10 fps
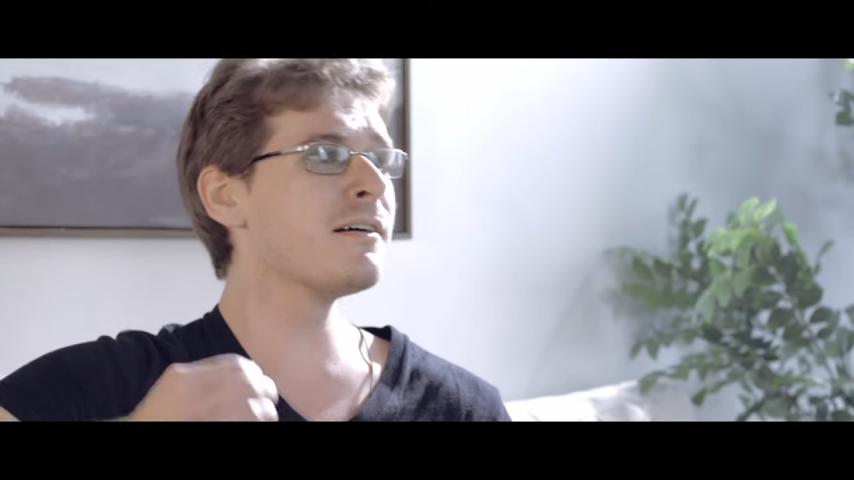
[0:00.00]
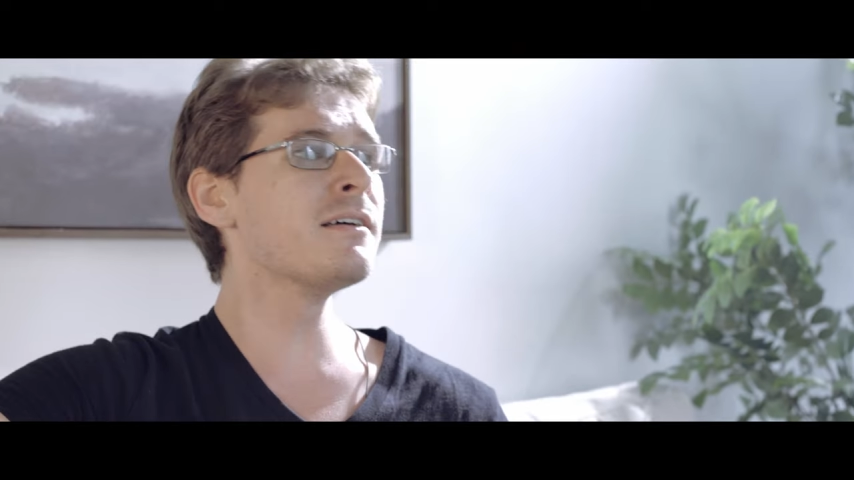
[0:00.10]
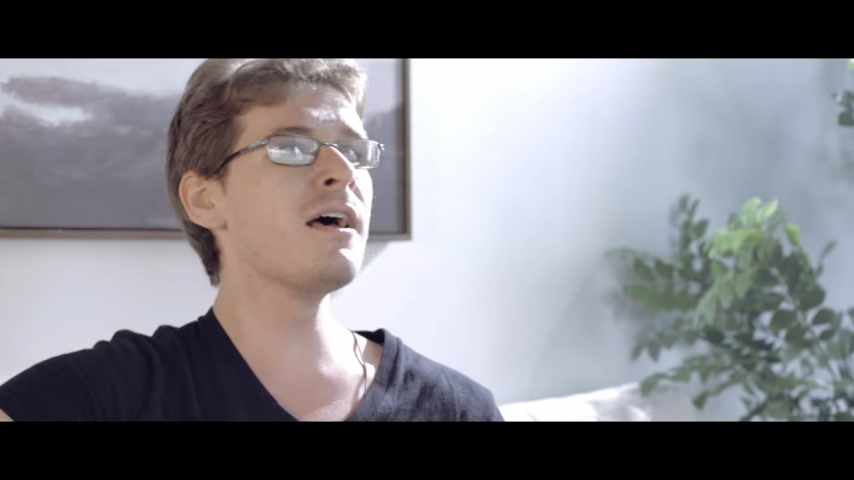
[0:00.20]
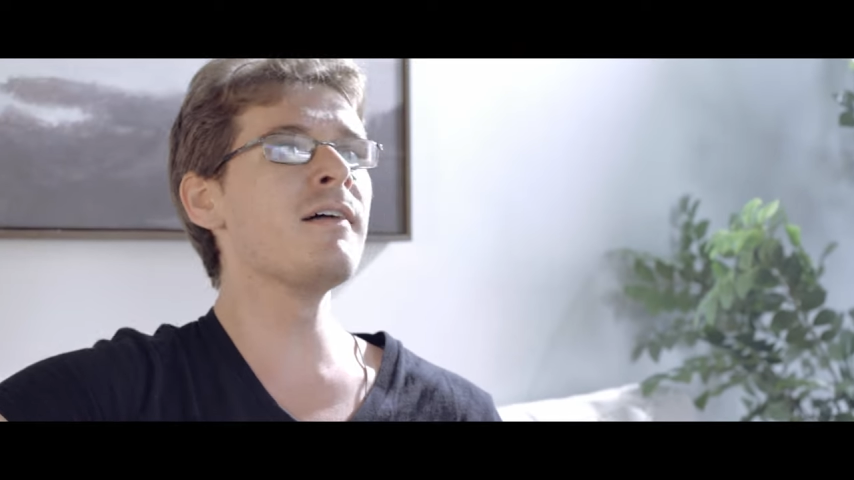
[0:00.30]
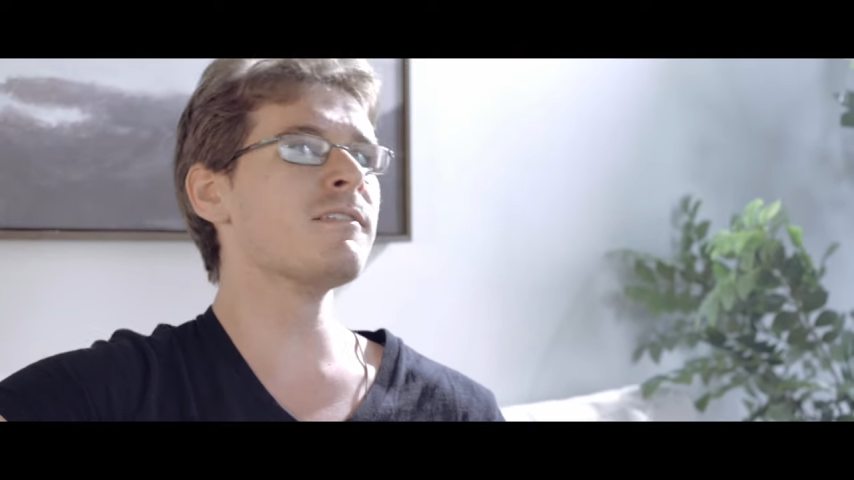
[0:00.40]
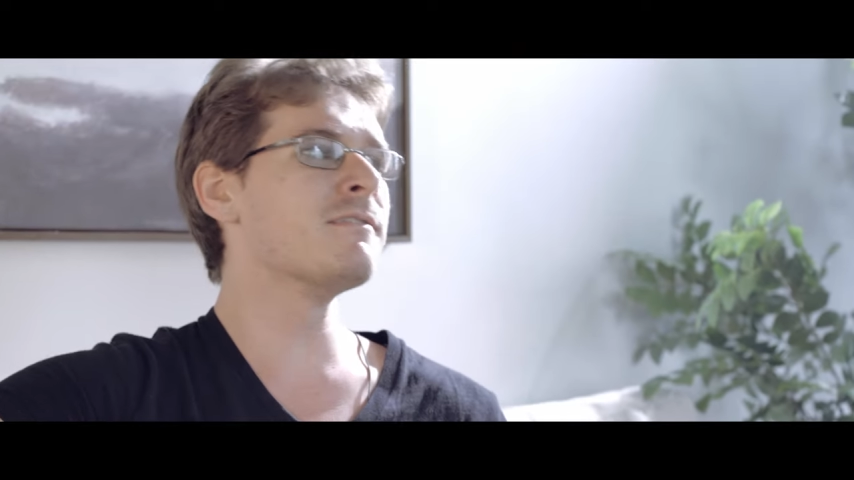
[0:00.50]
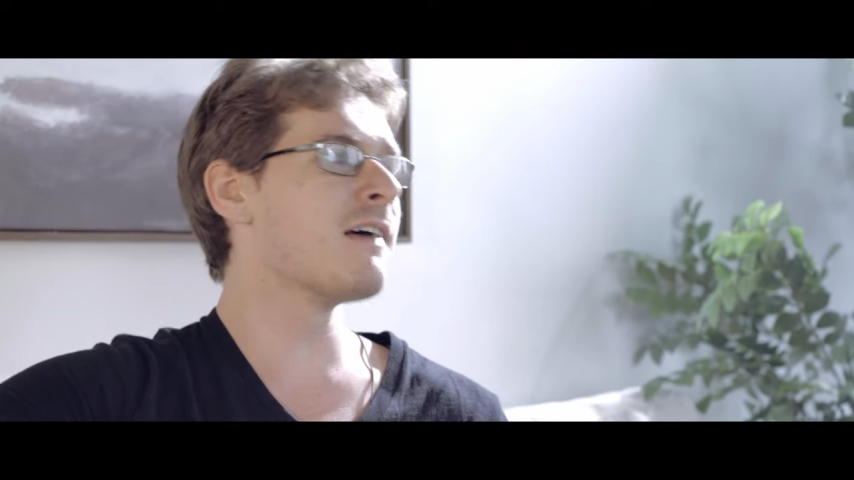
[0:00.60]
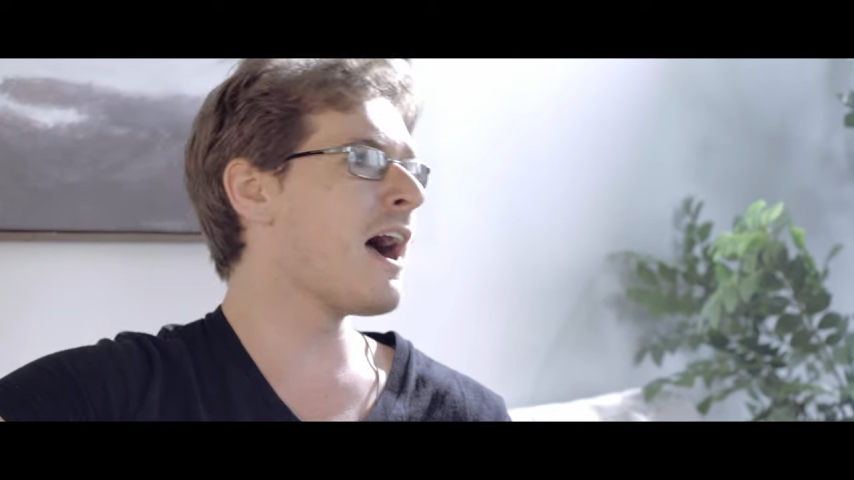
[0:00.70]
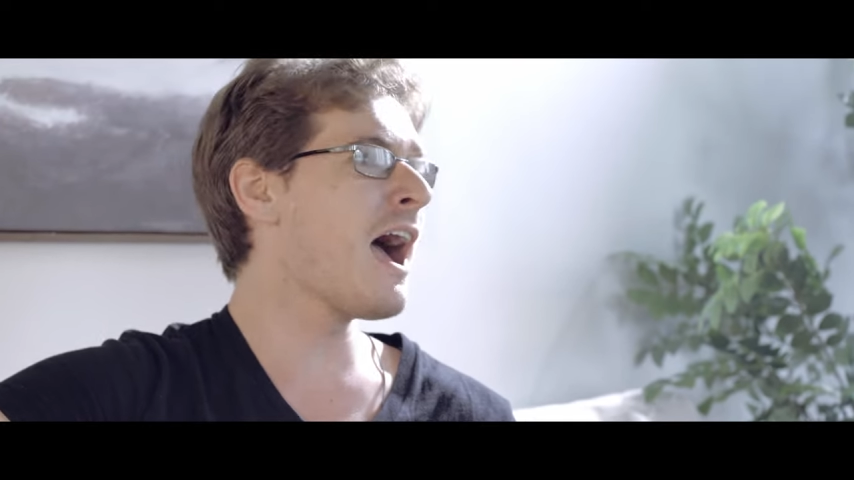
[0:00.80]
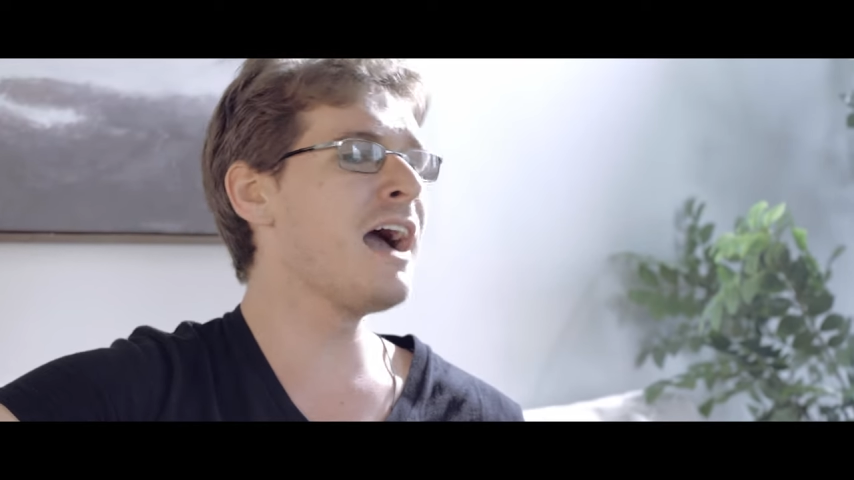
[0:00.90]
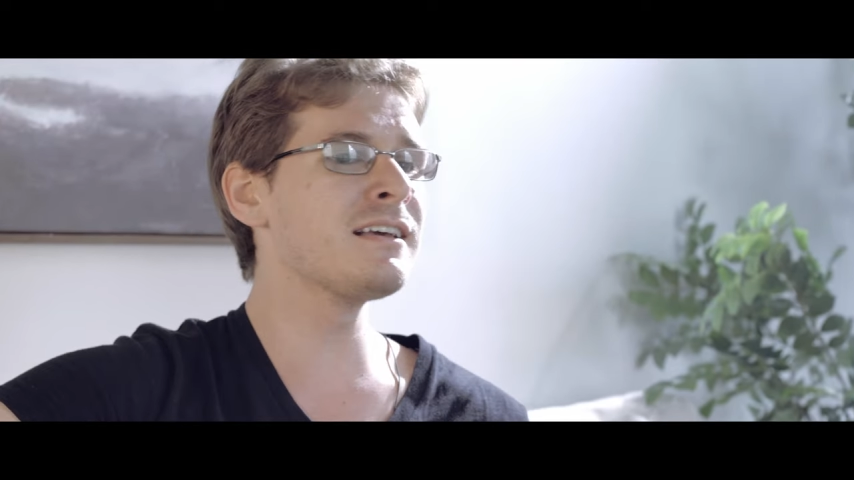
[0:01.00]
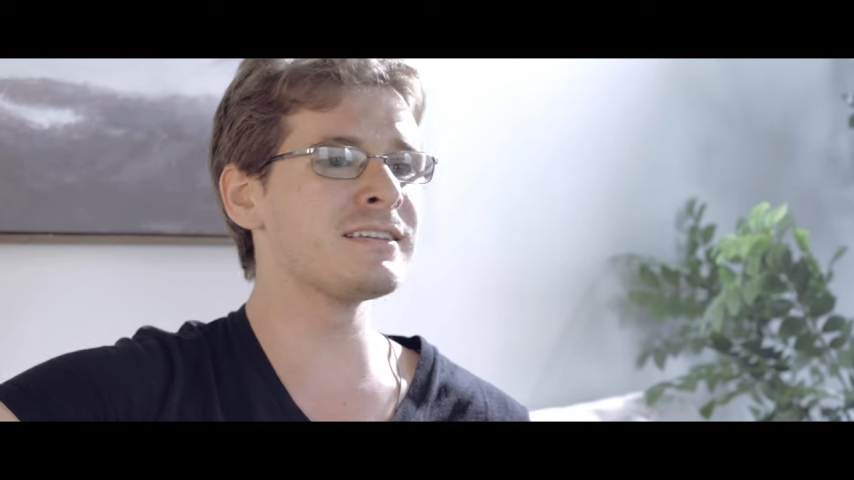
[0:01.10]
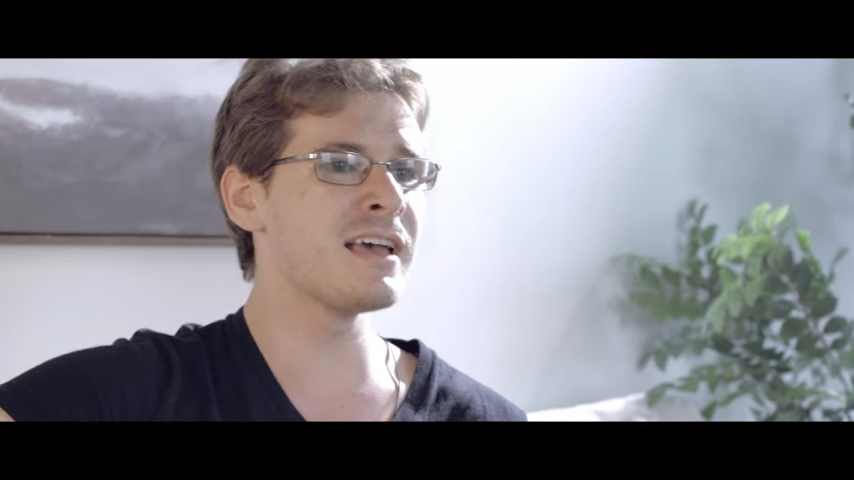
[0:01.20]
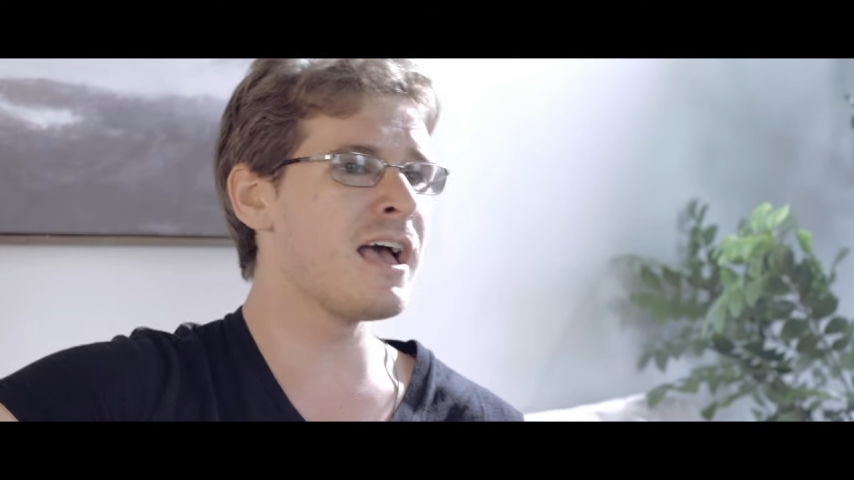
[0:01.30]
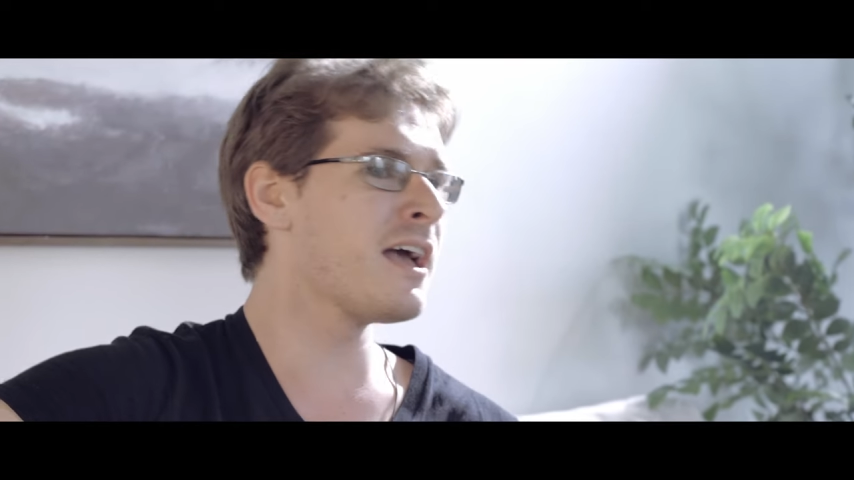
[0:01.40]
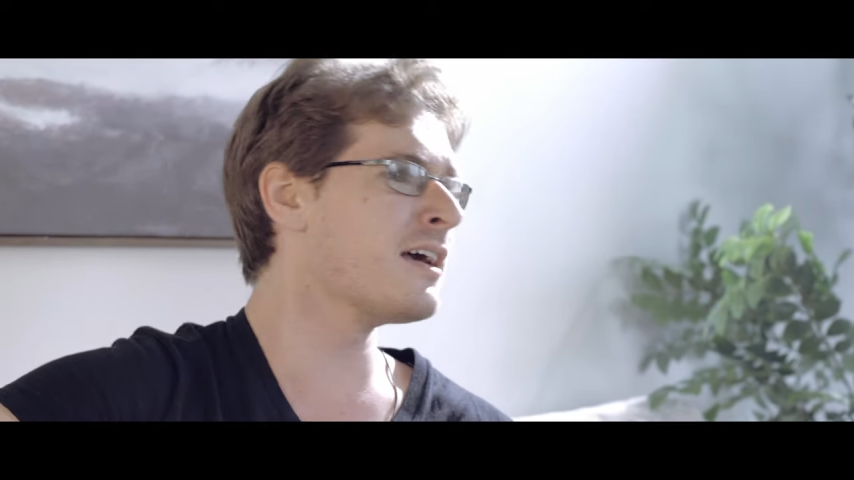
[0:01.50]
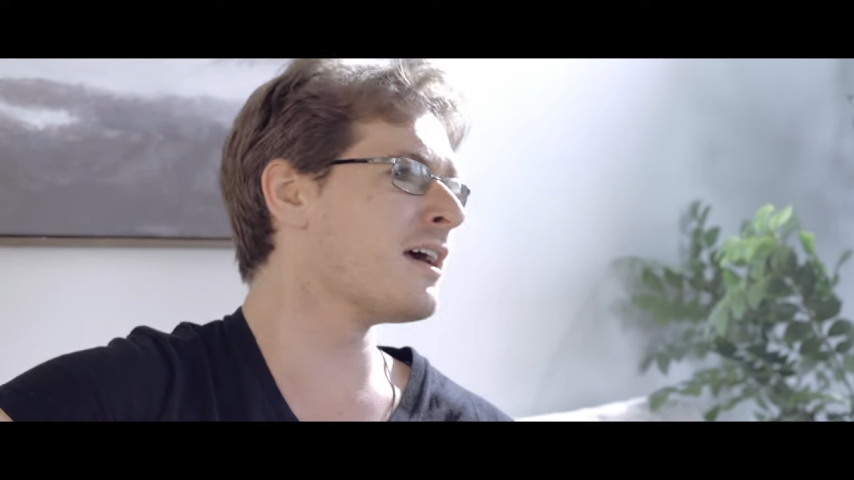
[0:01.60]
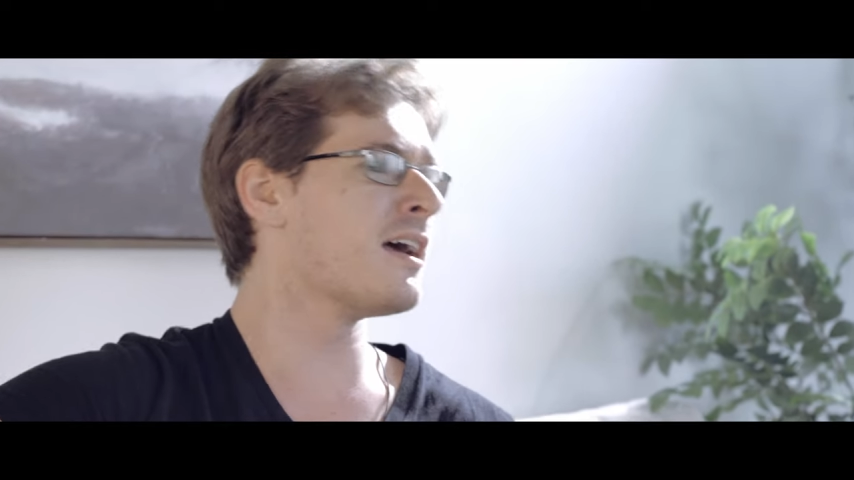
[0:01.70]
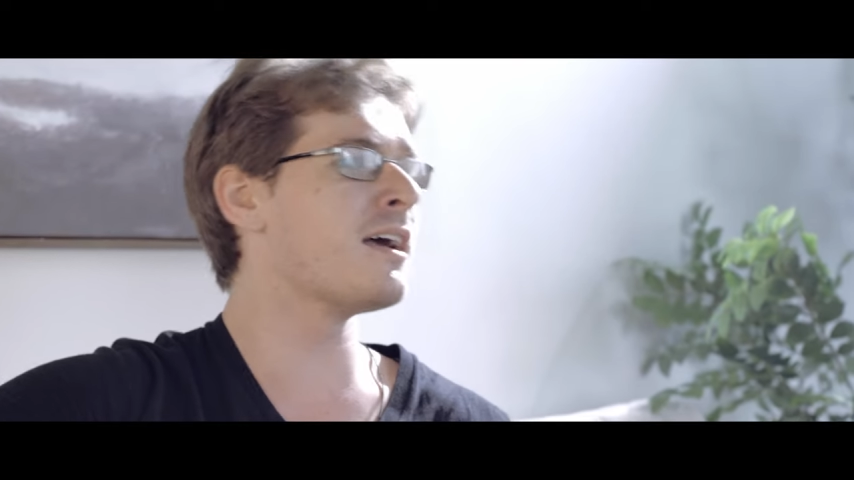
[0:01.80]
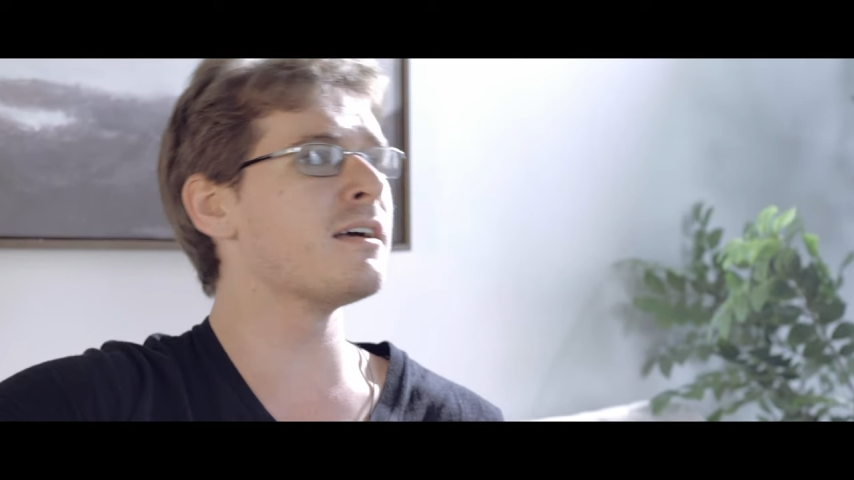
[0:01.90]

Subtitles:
whenever I can.